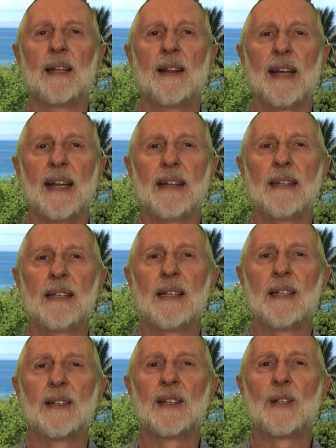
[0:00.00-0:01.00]
then
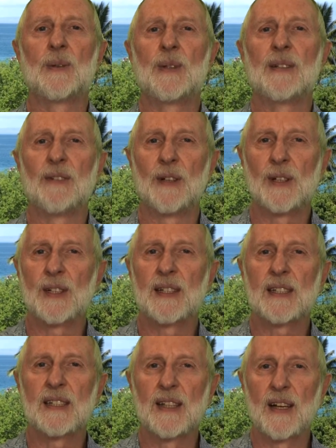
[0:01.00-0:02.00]
the universe
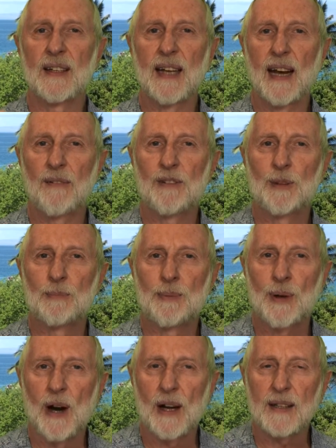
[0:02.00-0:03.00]
does not have to
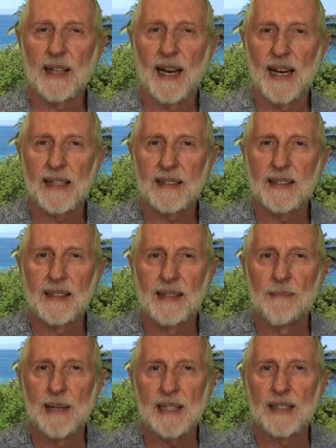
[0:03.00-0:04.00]
broadcast the
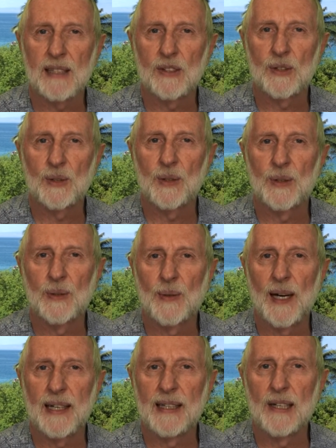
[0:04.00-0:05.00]
message to you
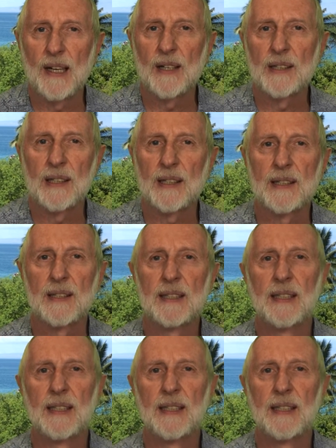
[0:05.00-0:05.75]
any longer,